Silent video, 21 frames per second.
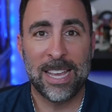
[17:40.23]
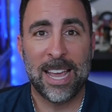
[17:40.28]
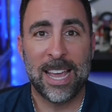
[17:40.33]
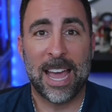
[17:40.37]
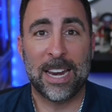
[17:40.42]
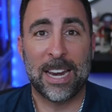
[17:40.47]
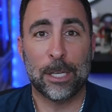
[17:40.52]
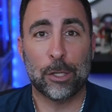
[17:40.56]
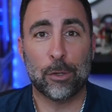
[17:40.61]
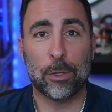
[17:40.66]

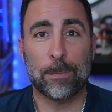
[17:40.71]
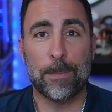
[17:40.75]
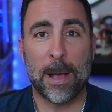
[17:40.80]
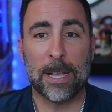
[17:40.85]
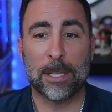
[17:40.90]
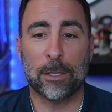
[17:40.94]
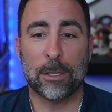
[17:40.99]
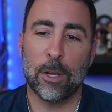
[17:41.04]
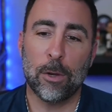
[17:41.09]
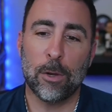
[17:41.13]
And his
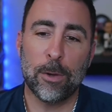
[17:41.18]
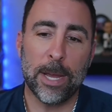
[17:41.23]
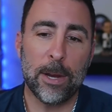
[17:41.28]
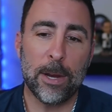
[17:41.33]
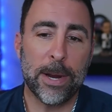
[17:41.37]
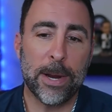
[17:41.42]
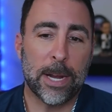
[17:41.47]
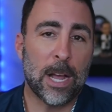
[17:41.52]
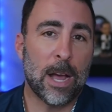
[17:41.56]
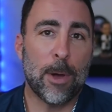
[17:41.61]
response was, "Okay,
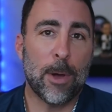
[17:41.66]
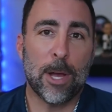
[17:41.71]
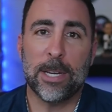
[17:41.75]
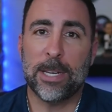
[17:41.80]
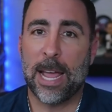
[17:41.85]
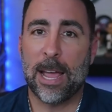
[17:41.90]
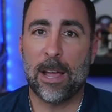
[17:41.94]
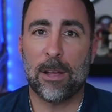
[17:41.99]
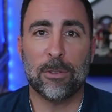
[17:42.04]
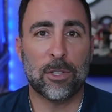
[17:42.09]
great. Come on
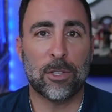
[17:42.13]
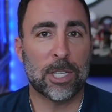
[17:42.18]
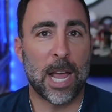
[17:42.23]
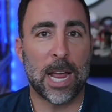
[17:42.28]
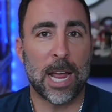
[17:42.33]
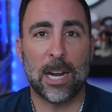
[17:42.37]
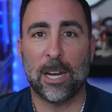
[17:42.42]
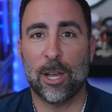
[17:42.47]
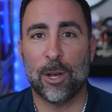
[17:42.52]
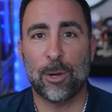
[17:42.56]
down,
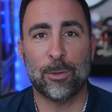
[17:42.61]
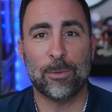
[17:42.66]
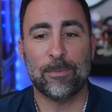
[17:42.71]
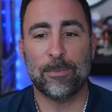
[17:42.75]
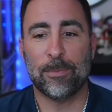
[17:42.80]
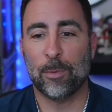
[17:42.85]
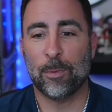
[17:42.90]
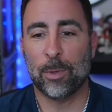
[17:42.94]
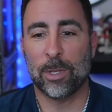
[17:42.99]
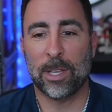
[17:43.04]
sign a
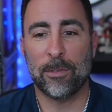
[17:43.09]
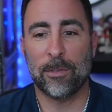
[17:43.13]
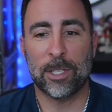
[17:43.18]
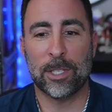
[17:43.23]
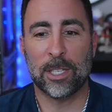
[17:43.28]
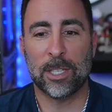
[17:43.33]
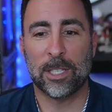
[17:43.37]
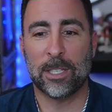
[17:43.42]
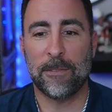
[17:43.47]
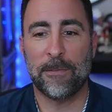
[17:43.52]
loan. We'll give you
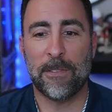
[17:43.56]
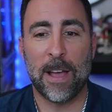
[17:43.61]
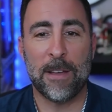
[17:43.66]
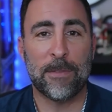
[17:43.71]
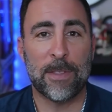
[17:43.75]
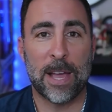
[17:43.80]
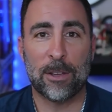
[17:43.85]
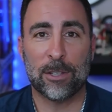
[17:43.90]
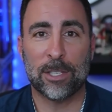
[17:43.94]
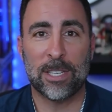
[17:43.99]

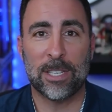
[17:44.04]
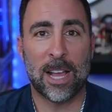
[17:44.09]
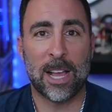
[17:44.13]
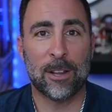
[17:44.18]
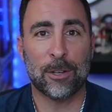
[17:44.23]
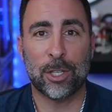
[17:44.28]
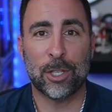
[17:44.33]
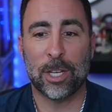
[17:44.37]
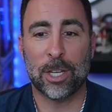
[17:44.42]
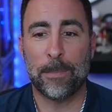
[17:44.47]
sixty-five thousand
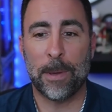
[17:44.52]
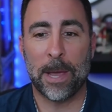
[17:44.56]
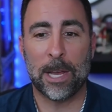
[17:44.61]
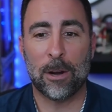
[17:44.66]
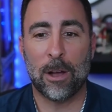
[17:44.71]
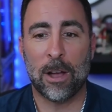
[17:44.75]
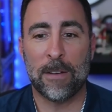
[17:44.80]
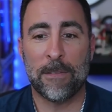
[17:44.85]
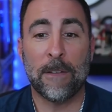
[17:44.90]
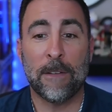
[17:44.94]
dollars. You can pay
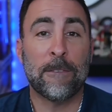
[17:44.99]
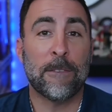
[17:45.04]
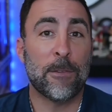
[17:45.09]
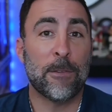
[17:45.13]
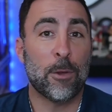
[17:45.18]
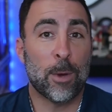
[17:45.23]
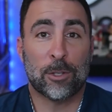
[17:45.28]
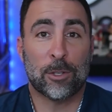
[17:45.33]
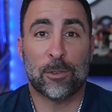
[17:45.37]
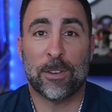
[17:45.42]
it off, have a
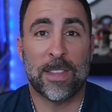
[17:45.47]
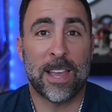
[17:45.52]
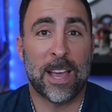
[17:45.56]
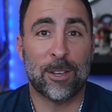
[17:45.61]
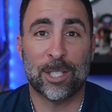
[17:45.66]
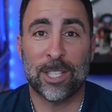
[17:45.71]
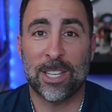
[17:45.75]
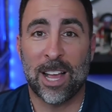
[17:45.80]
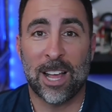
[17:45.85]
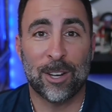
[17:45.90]
few extra
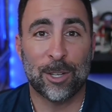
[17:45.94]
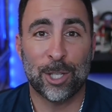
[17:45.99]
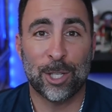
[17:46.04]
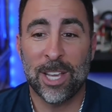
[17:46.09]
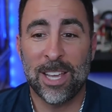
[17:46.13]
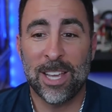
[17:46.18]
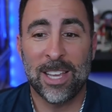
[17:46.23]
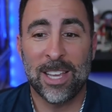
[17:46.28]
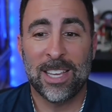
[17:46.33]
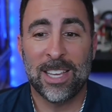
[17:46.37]
thousand dollars.
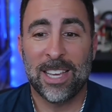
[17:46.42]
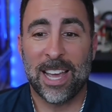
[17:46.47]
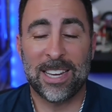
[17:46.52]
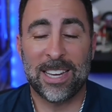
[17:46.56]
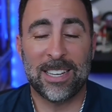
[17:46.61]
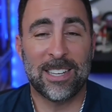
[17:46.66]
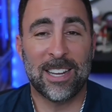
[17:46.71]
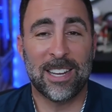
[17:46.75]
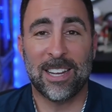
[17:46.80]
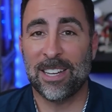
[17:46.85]

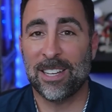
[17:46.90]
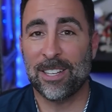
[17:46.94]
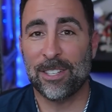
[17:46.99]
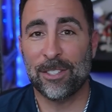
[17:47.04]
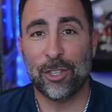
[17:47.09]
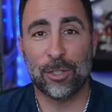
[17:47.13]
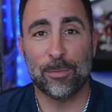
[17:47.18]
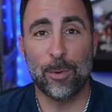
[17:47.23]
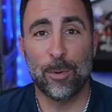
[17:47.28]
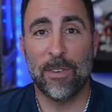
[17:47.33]
And uh,
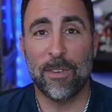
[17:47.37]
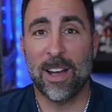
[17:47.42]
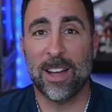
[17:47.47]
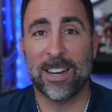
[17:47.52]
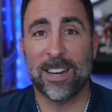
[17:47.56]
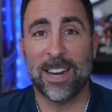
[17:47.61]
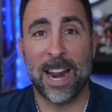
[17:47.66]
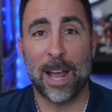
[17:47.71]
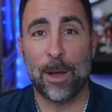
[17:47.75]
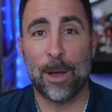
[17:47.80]
just move
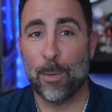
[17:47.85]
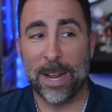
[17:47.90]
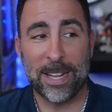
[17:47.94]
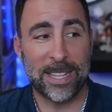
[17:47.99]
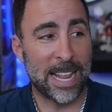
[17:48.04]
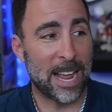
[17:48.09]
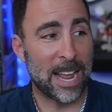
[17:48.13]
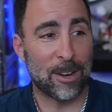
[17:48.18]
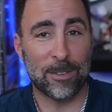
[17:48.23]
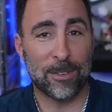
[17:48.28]
on." And I went
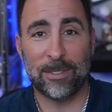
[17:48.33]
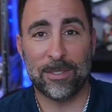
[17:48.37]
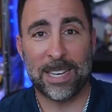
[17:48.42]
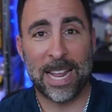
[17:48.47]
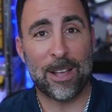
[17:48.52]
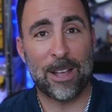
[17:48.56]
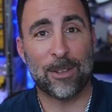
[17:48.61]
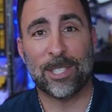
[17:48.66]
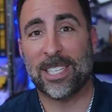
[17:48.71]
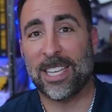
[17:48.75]

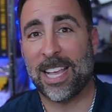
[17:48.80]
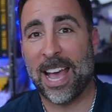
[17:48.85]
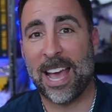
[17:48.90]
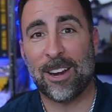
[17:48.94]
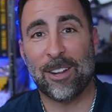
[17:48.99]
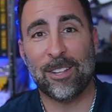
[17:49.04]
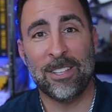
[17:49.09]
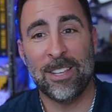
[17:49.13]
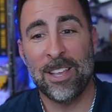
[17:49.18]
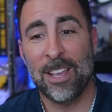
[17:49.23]
downtown
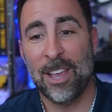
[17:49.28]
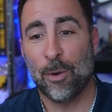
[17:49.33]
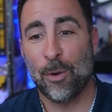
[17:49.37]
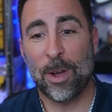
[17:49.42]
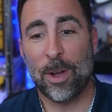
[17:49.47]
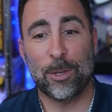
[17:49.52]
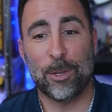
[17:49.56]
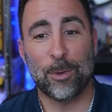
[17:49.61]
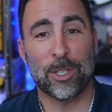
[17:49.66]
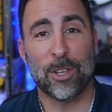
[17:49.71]
Seattle,
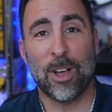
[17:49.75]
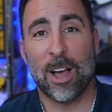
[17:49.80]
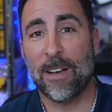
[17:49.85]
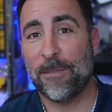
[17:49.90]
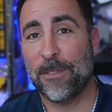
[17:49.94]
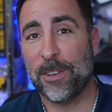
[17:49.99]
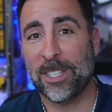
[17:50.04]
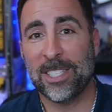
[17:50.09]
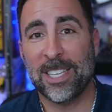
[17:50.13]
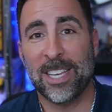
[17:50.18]
went to his
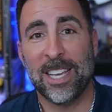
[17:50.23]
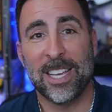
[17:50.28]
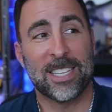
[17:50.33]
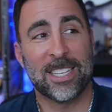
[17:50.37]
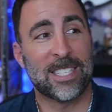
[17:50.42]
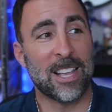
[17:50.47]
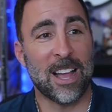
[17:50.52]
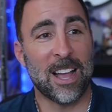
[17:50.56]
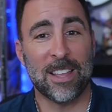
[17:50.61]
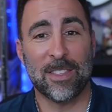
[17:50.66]
office,
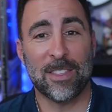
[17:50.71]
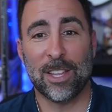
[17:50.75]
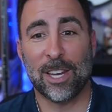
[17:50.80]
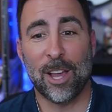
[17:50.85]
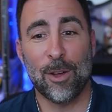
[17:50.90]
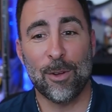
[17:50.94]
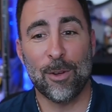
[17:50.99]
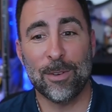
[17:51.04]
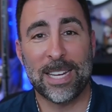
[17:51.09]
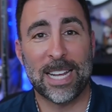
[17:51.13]
signed the
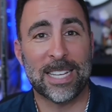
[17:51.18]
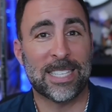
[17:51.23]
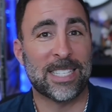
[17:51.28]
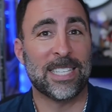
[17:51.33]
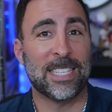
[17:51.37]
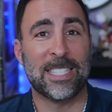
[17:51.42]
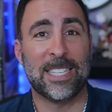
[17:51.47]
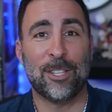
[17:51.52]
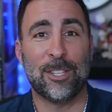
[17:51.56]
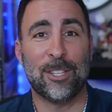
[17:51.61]
loan, got
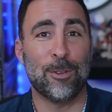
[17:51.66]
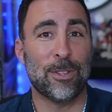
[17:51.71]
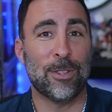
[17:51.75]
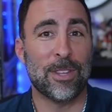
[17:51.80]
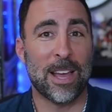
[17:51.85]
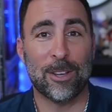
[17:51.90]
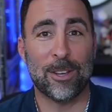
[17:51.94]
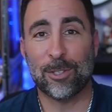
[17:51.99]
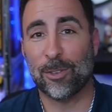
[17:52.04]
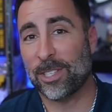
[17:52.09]
sixty-two
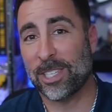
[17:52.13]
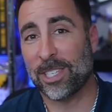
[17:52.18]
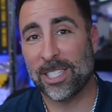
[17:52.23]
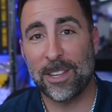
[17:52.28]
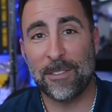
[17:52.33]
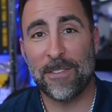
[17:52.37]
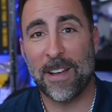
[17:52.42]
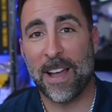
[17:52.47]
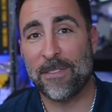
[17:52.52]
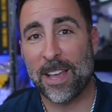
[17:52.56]
thousand dollars or
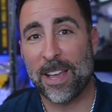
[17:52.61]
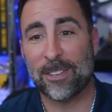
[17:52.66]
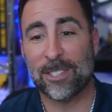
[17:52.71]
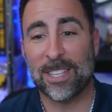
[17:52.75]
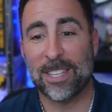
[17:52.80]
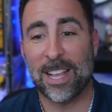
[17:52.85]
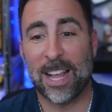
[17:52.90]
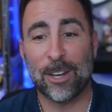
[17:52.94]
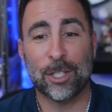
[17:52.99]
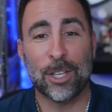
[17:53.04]
sixty-five
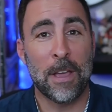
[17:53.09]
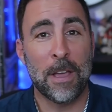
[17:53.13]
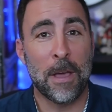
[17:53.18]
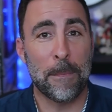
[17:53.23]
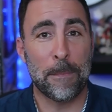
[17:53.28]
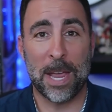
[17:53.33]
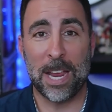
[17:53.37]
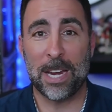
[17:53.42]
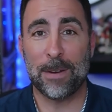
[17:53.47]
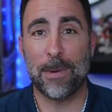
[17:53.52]
thousand dollars,
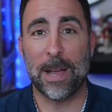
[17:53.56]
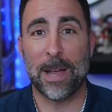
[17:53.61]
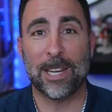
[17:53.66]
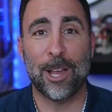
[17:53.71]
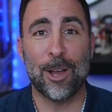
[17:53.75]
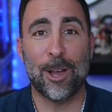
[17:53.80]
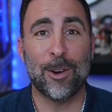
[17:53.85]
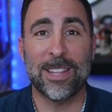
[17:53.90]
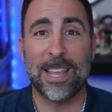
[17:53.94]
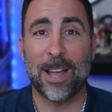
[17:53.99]
paid my
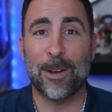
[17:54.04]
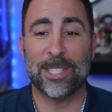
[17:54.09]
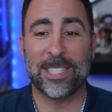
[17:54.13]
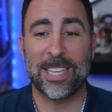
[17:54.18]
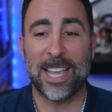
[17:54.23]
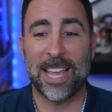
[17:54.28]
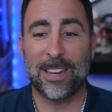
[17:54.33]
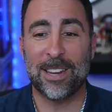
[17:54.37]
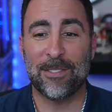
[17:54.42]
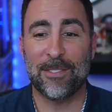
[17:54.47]
loan, and that was
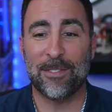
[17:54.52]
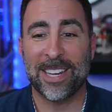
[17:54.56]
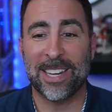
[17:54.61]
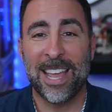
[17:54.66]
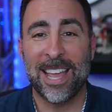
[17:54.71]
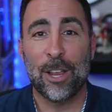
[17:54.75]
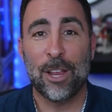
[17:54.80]
the end of it.